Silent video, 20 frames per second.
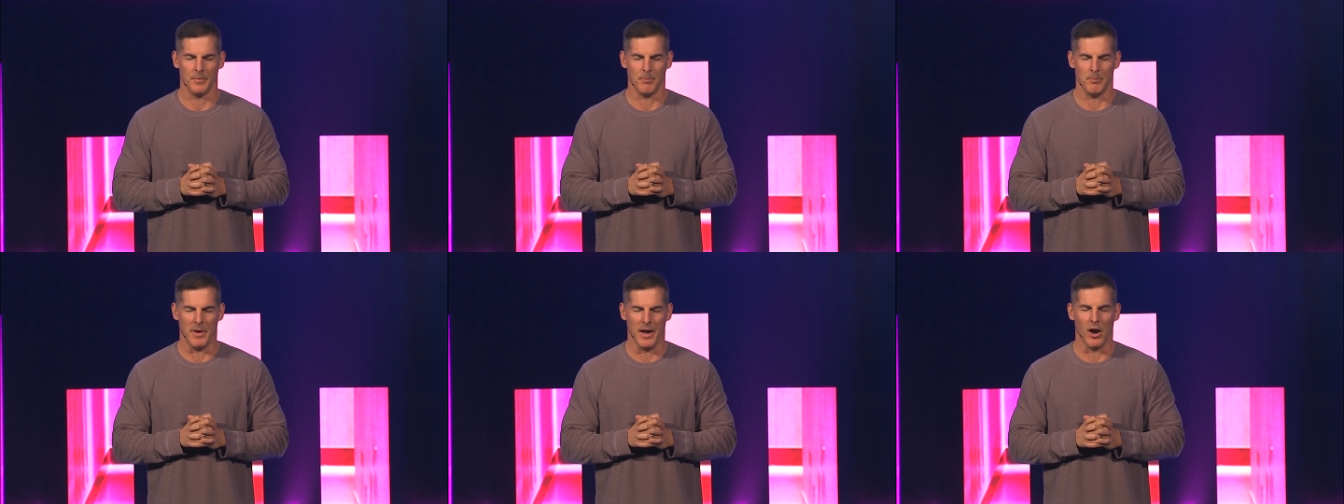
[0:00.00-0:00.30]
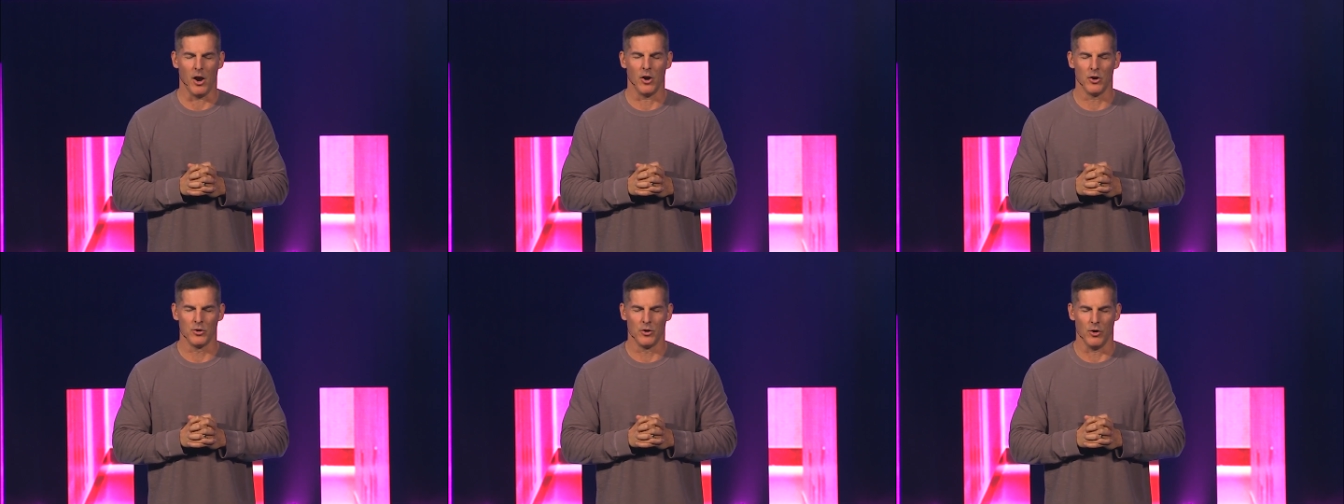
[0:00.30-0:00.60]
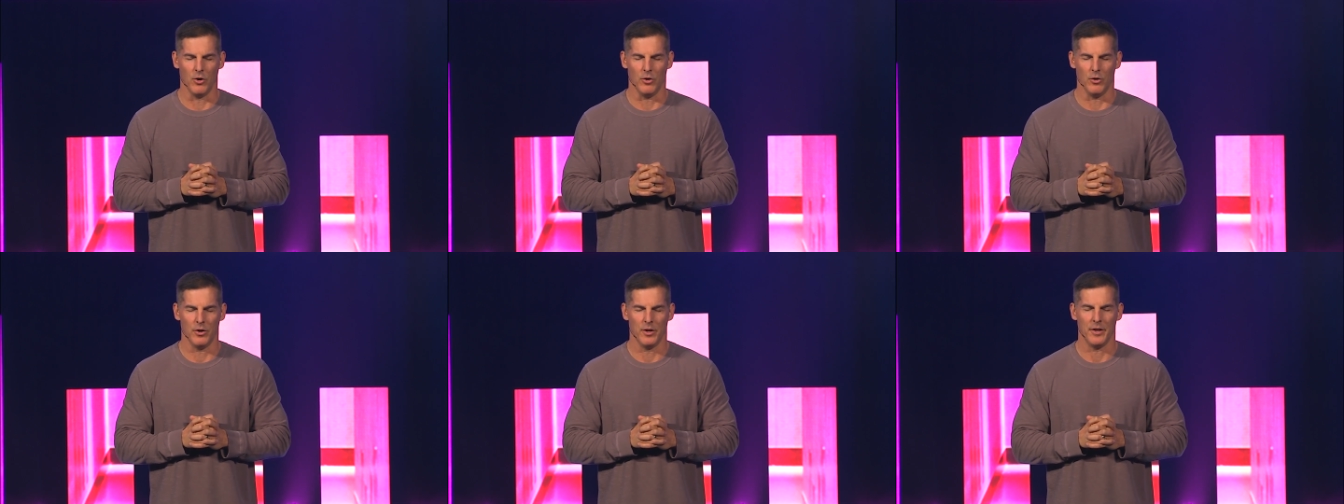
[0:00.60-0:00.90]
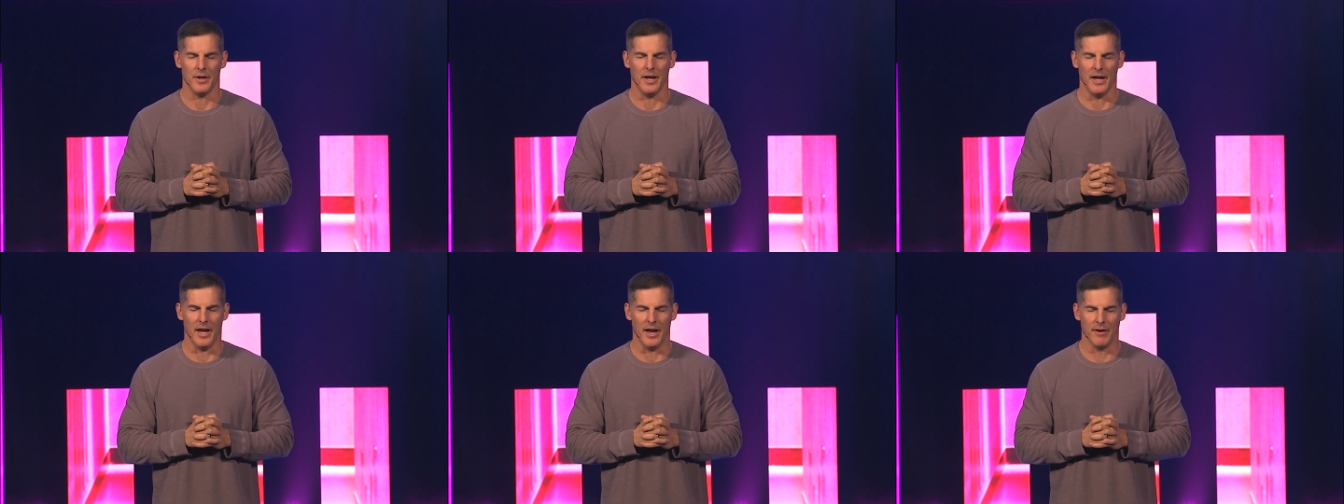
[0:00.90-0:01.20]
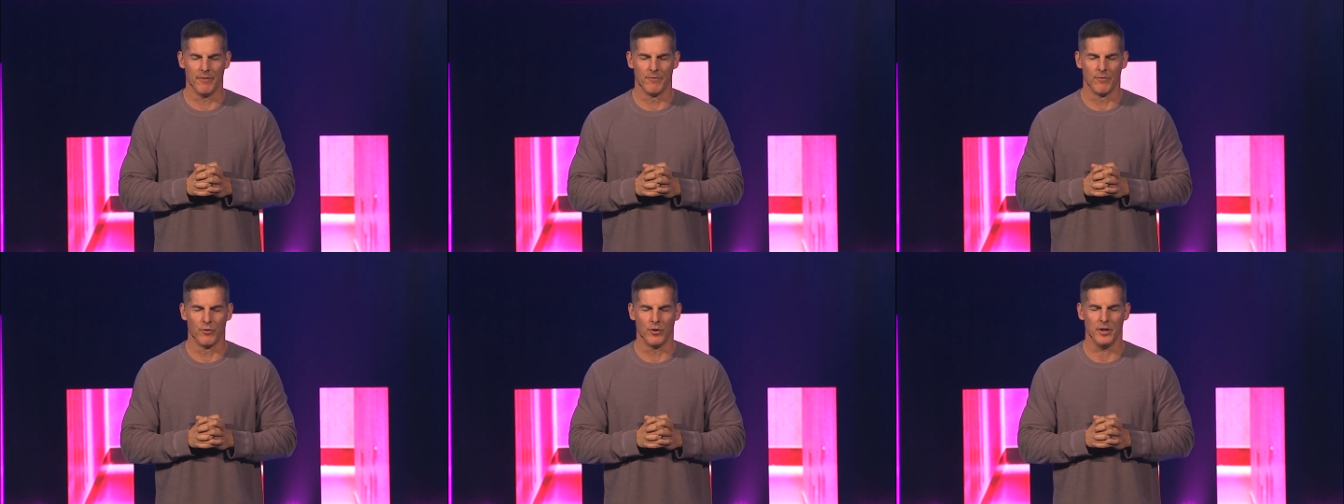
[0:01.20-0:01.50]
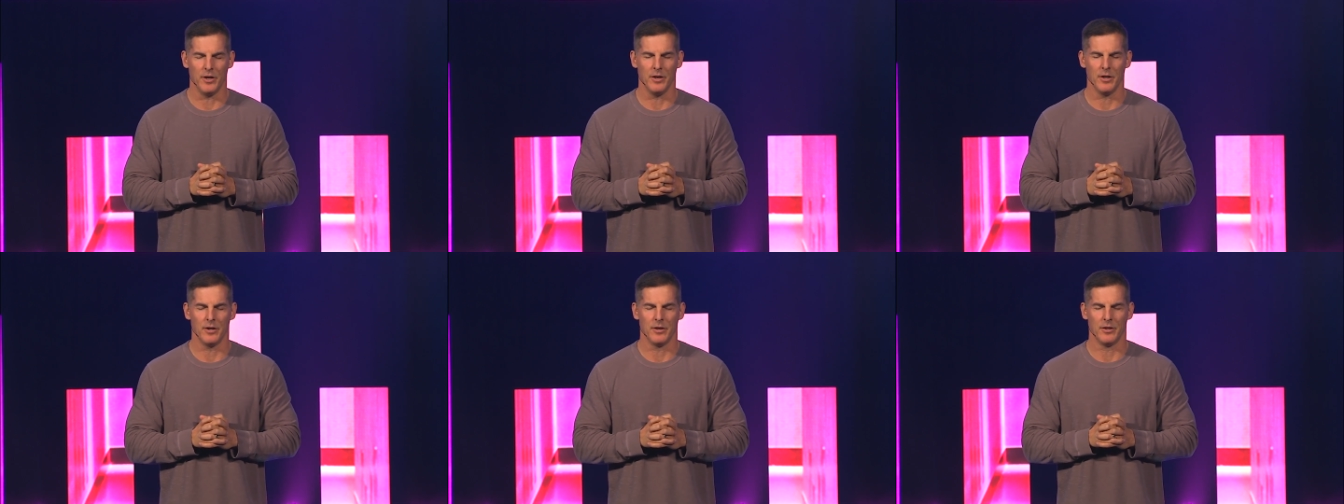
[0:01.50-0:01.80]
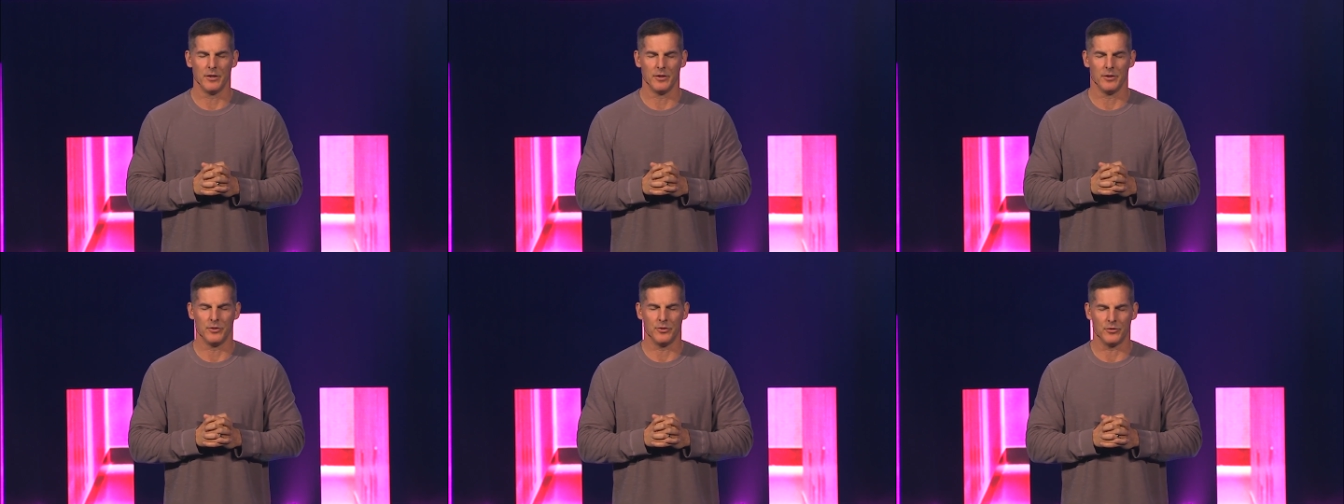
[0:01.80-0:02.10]
May our goal every
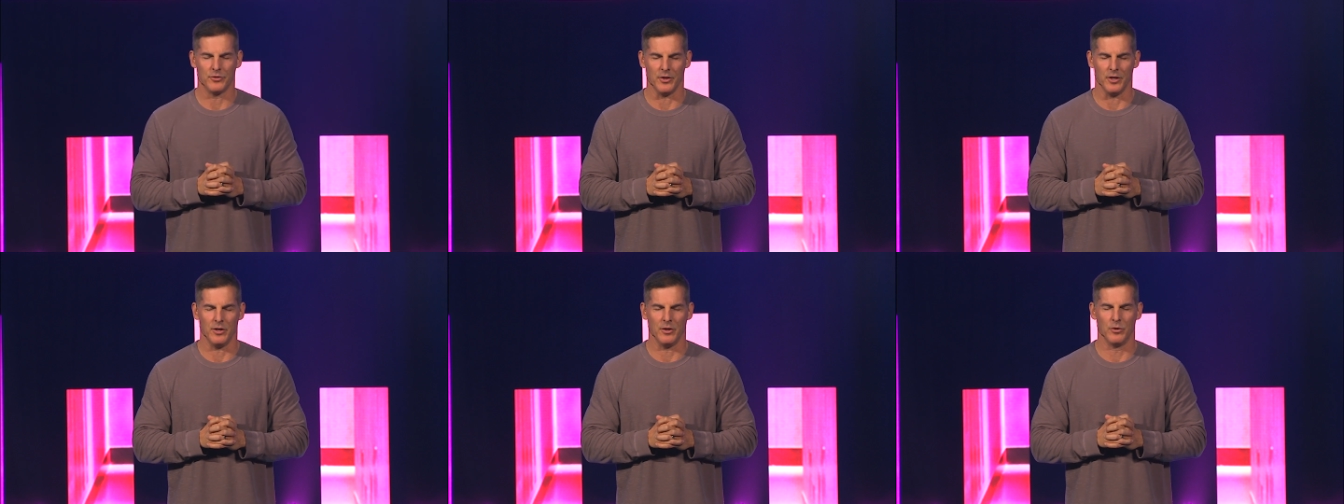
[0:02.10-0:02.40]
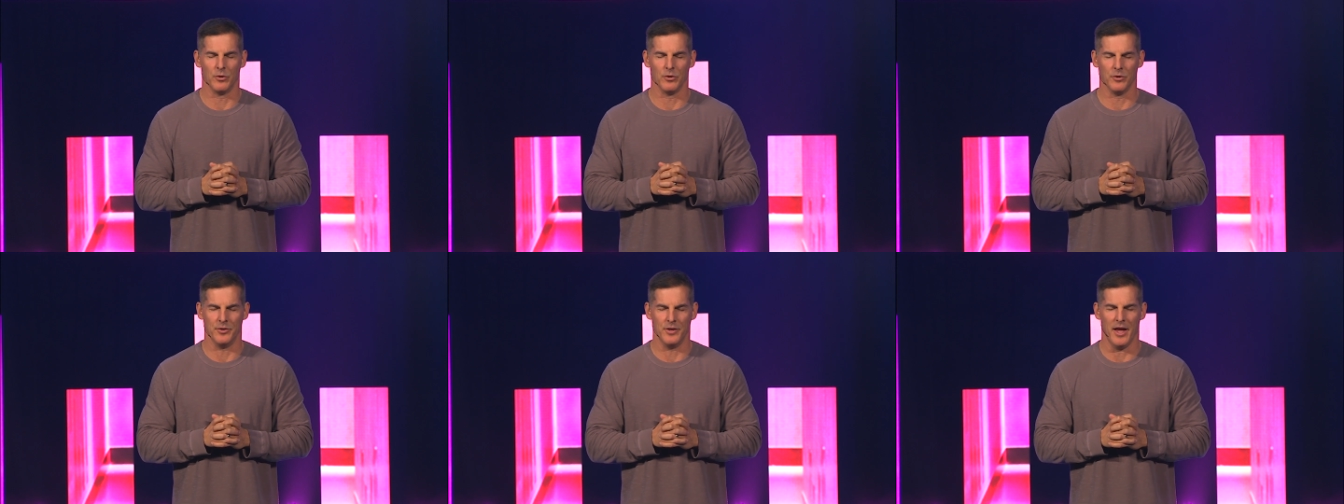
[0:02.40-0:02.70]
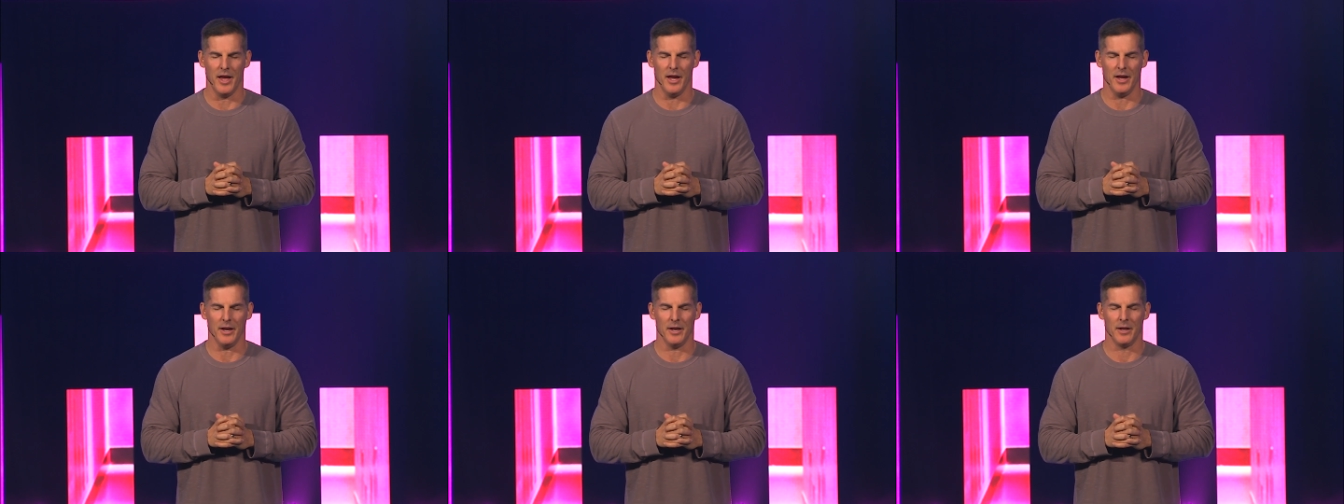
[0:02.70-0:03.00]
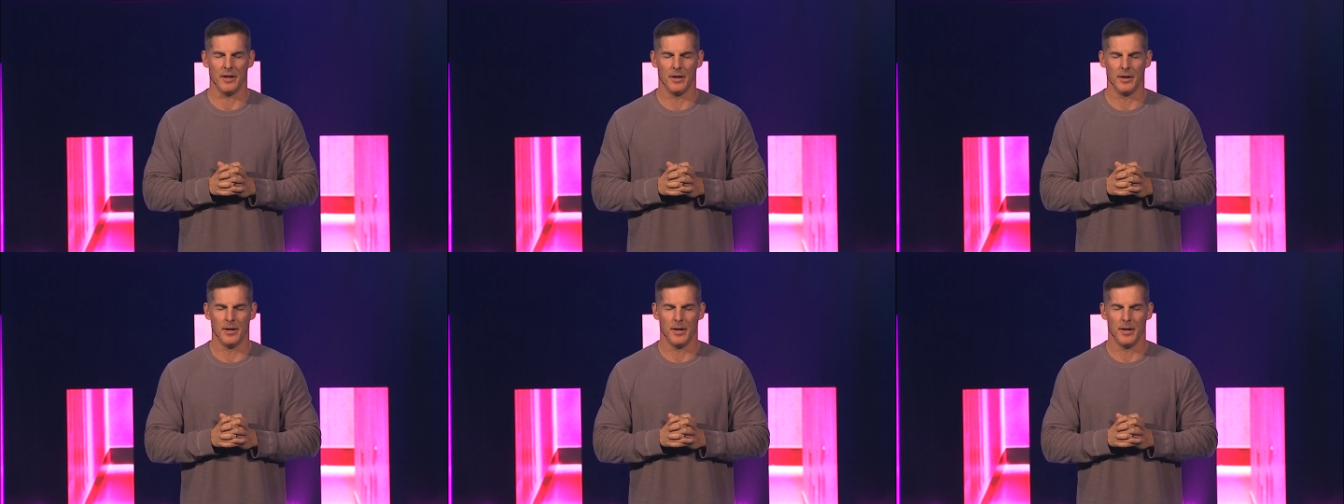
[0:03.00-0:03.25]
single day